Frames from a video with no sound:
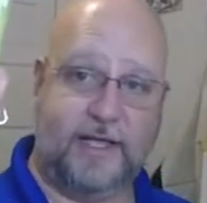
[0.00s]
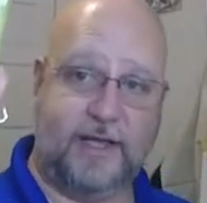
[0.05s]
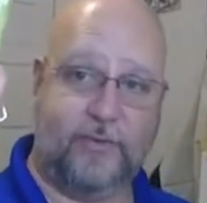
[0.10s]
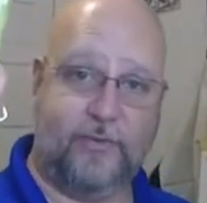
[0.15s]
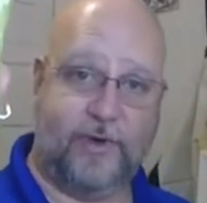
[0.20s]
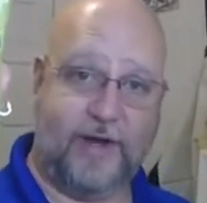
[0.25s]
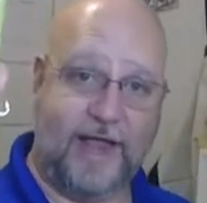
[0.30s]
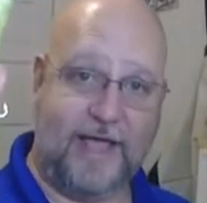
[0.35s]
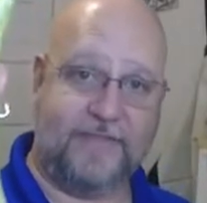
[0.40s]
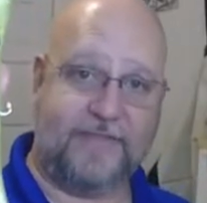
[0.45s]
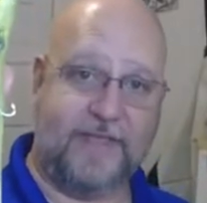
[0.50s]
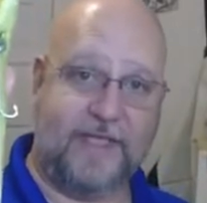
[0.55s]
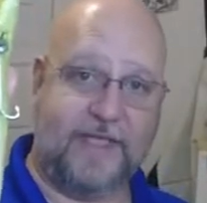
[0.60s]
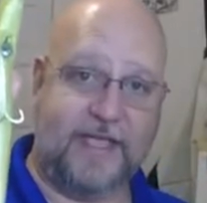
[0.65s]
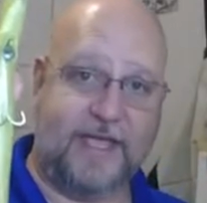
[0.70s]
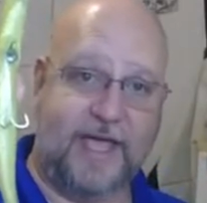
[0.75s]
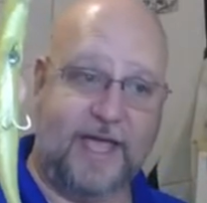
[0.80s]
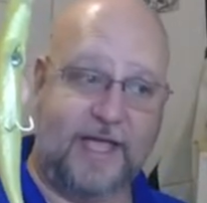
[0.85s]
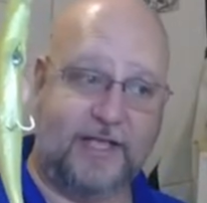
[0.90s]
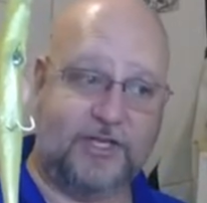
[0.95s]
when that thing
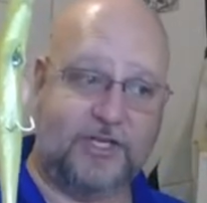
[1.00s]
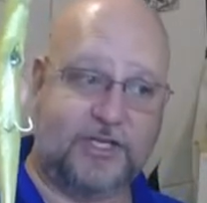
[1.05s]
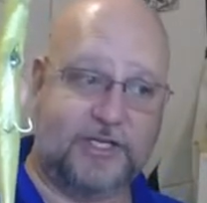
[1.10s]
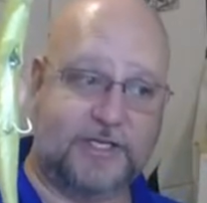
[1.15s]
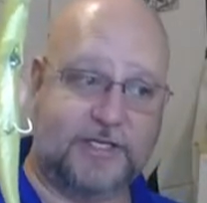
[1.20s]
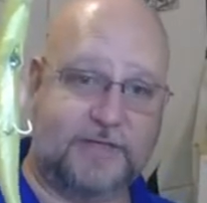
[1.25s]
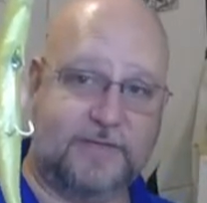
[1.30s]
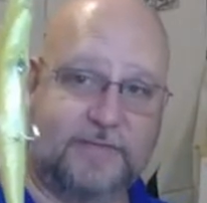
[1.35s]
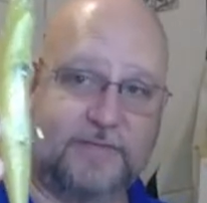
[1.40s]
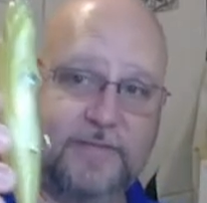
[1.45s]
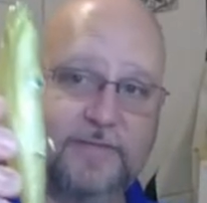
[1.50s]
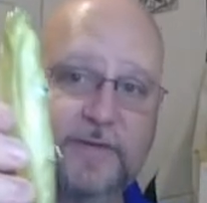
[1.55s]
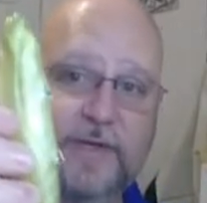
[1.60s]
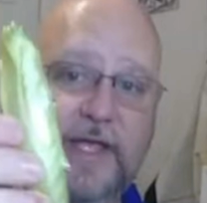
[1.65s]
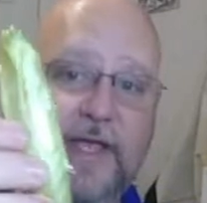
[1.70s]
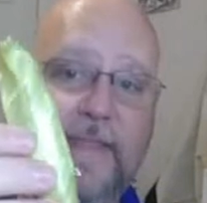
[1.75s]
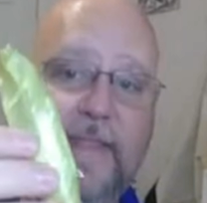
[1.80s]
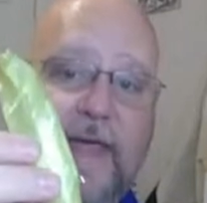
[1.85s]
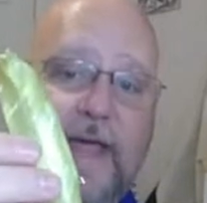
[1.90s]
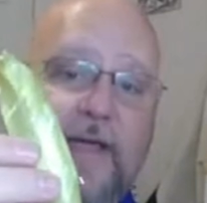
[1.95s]
catches
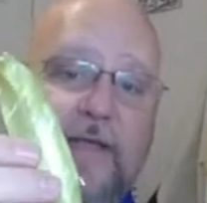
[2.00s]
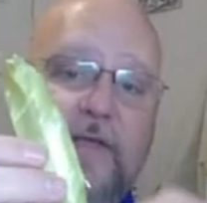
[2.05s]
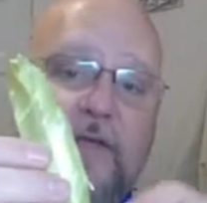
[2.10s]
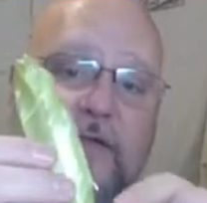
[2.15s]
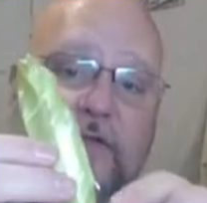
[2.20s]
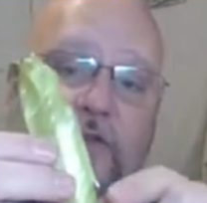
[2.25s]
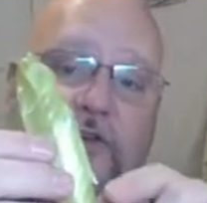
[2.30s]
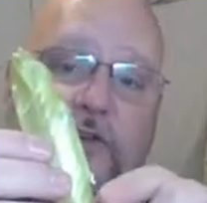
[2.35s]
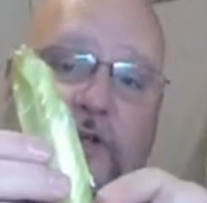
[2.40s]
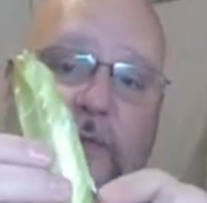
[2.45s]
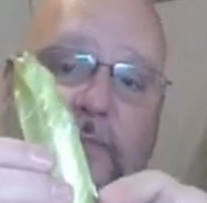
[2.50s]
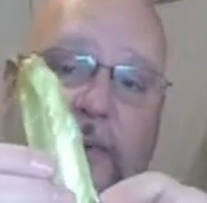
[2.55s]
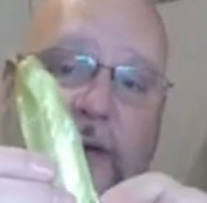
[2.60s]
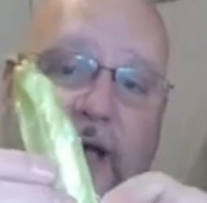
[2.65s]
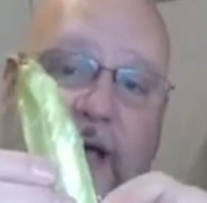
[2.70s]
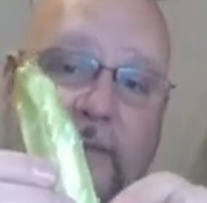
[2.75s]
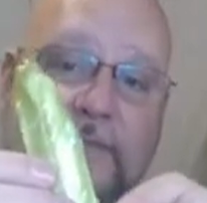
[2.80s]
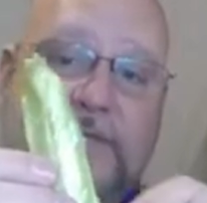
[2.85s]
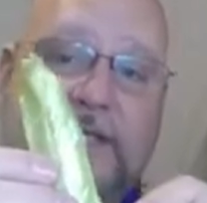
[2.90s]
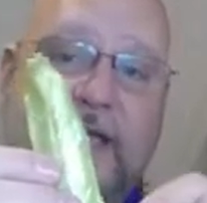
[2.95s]
and that hook
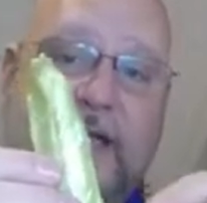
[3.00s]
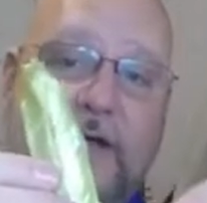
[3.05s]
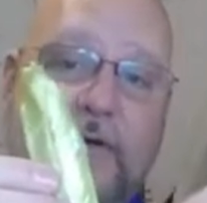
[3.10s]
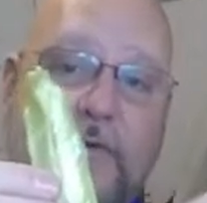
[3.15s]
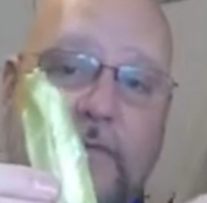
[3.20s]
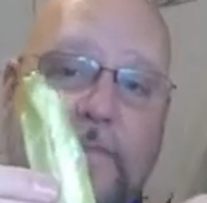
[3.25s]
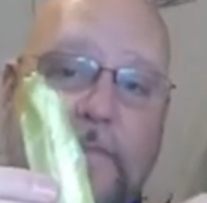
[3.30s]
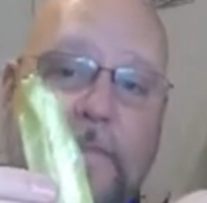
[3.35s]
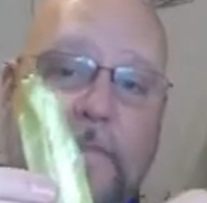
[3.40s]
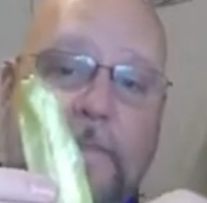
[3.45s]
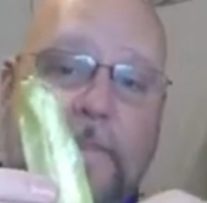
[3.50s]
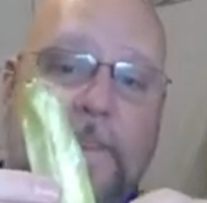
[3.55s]
pops out